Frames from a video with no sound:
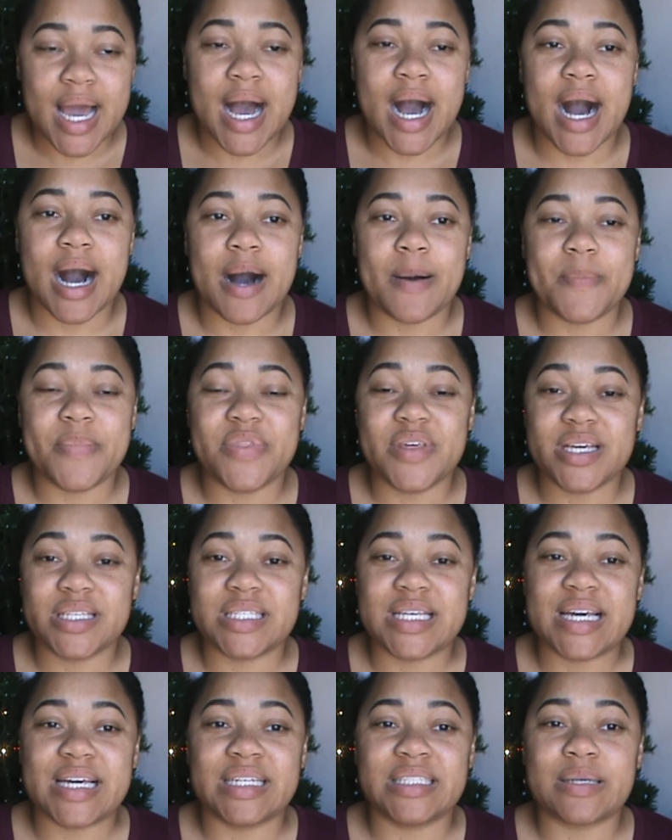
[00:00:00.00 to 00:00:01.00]
Um, this
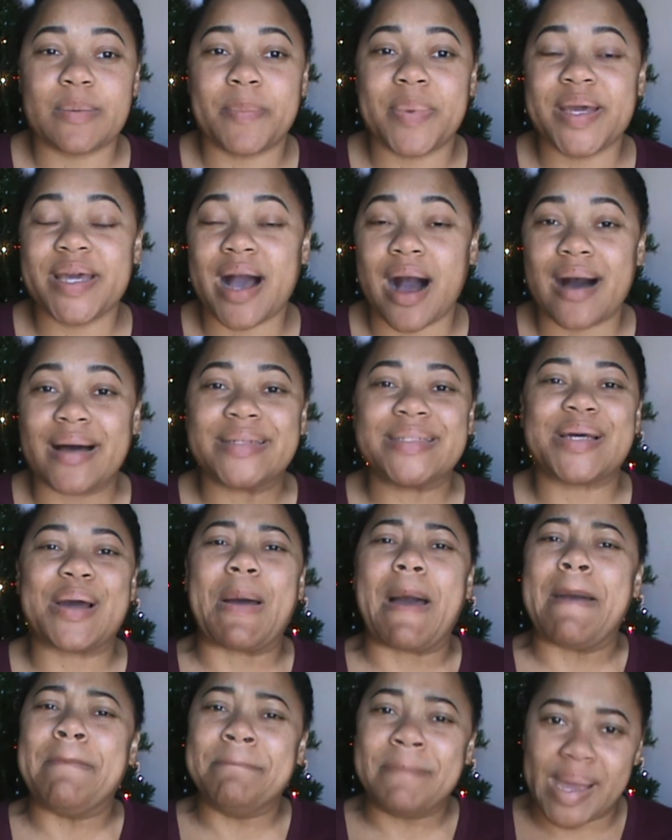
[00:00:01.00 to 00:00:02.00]
is beyond
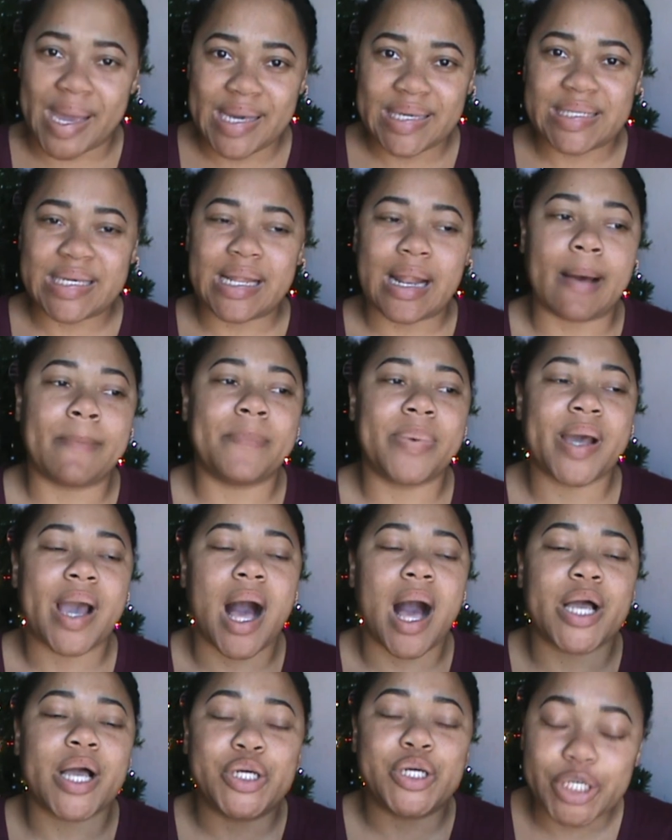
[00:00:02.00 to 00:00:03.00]
amazing and
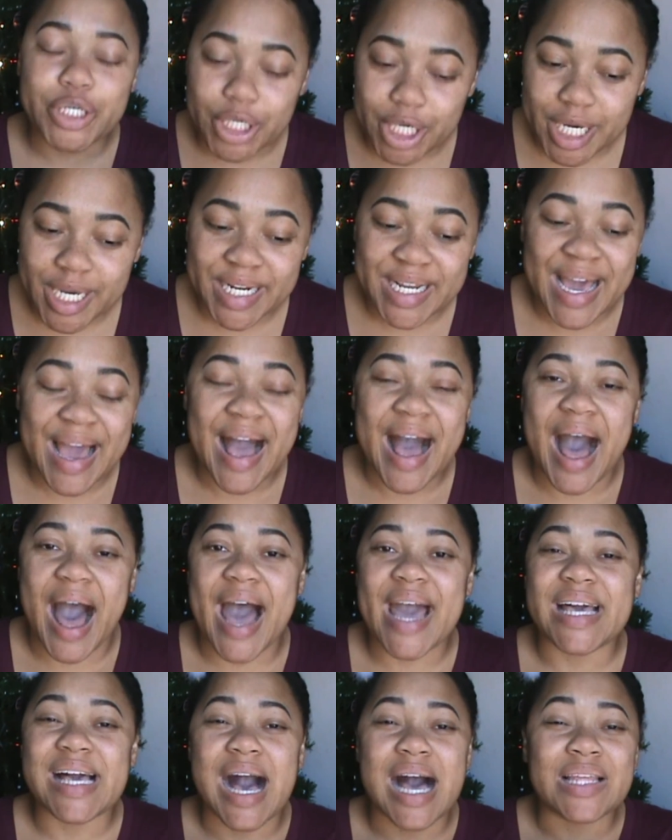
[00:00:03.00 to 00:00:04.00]
beyond good.
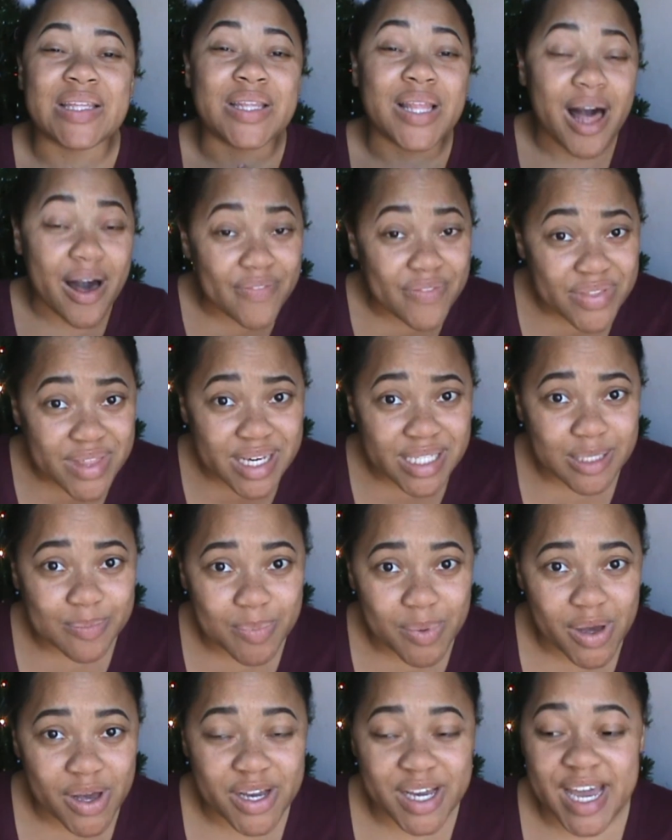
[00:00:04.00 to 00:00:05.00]
I, I love this
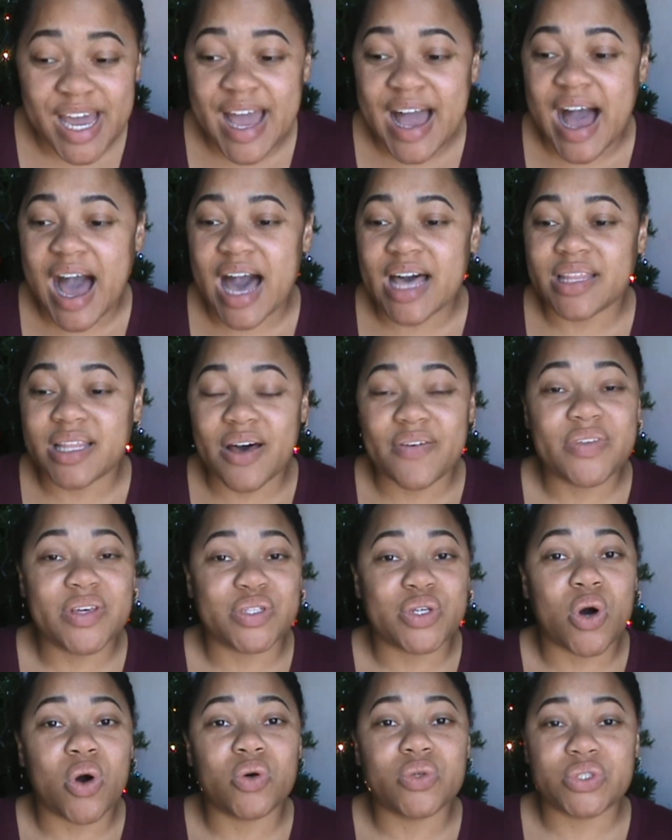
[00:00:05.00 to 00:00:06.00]
book. I love this
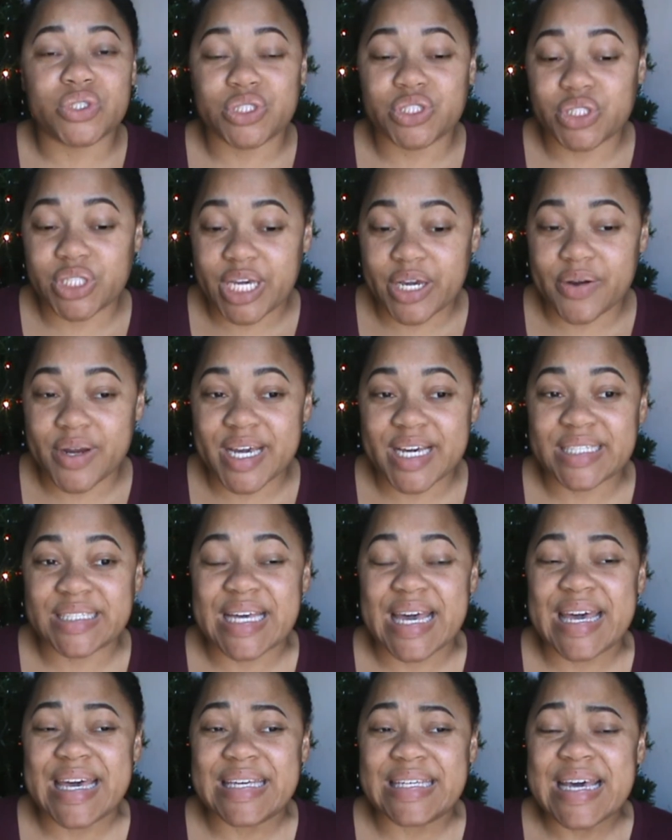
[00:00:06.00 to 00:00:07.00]
whole series.
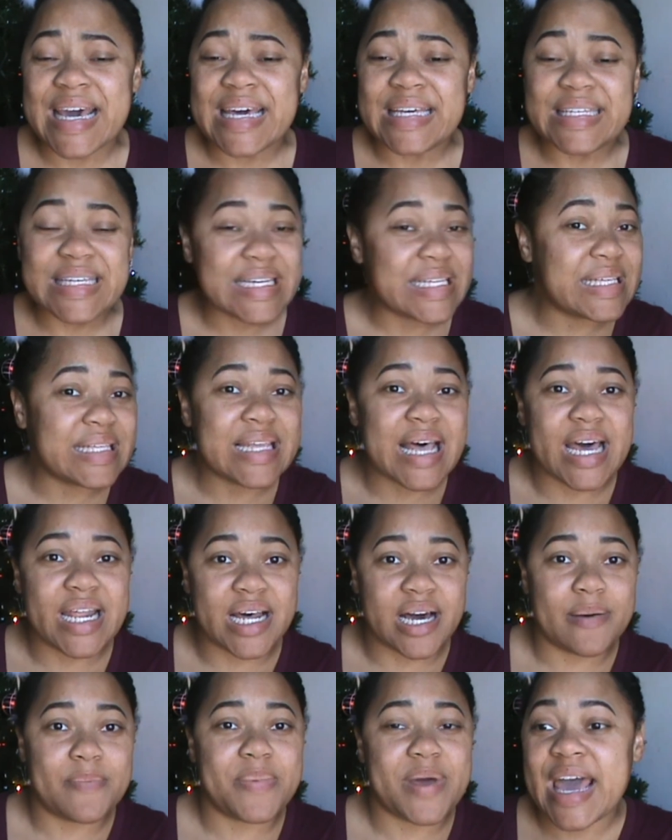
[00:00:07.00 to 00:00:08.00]
It didn't let
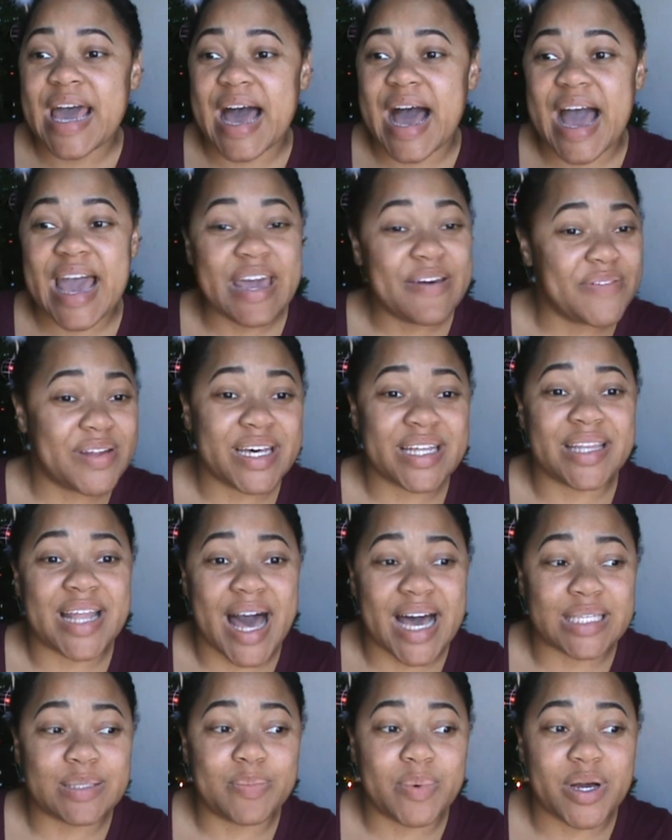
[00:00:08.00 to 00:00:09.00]
up. I, even in the
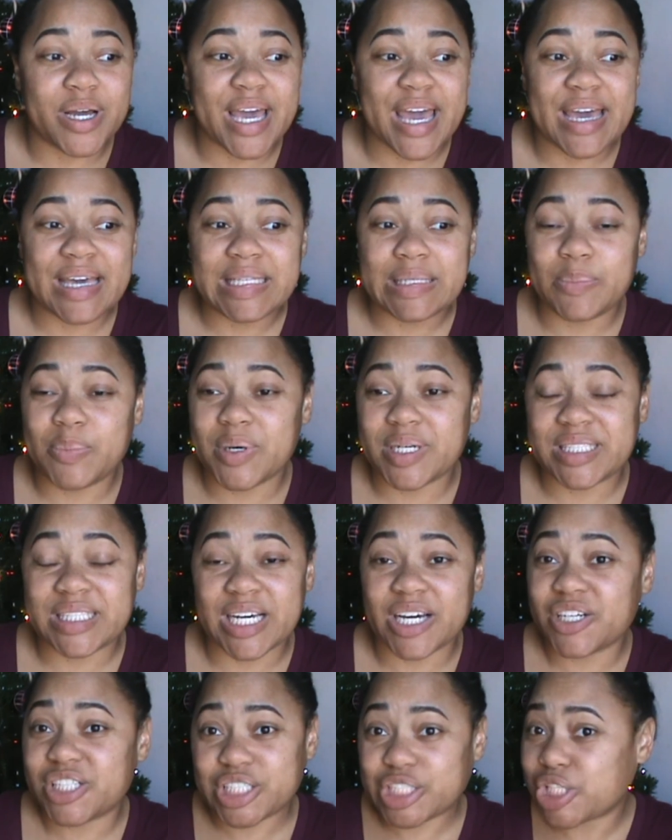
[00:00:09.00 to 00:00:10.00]
last book, it was
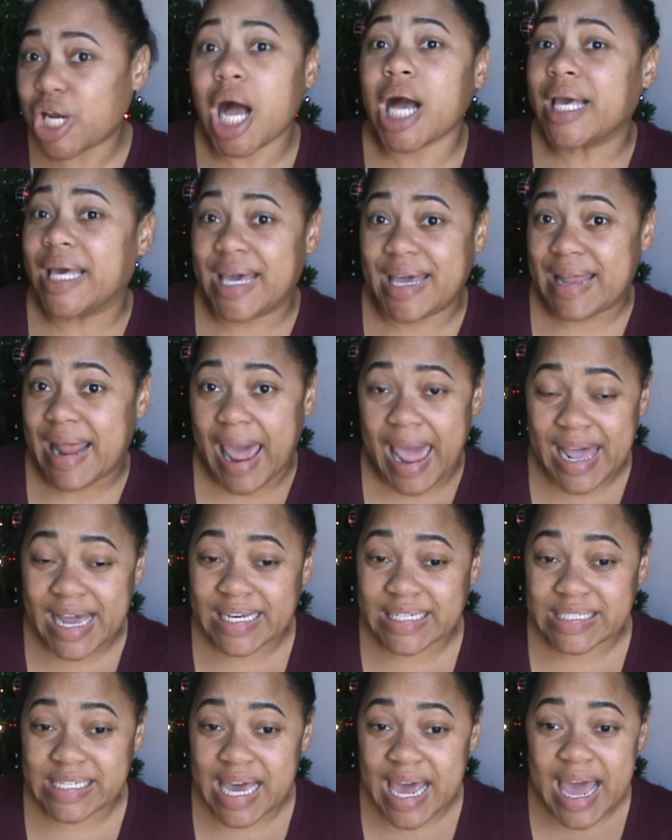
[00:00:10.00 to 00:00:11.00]
shocking, and